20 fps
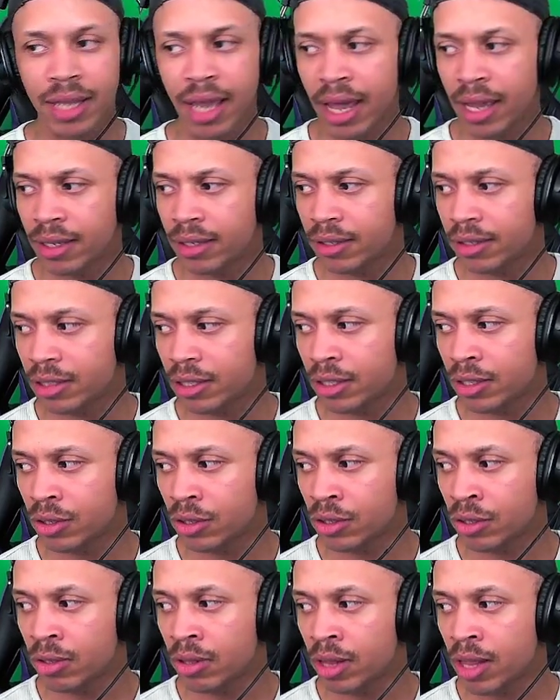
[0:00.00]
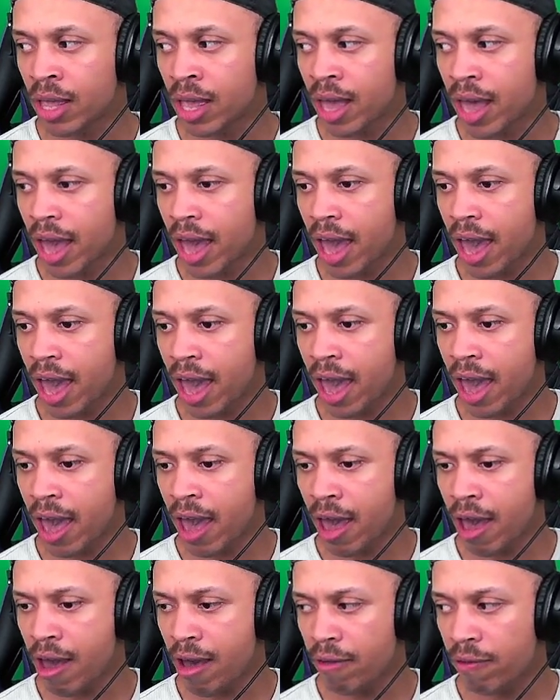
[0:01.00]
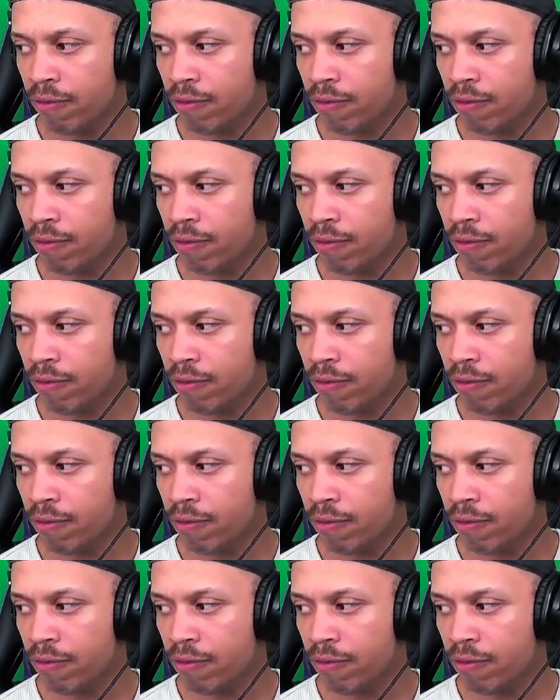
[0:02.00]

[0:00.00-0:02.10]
I still have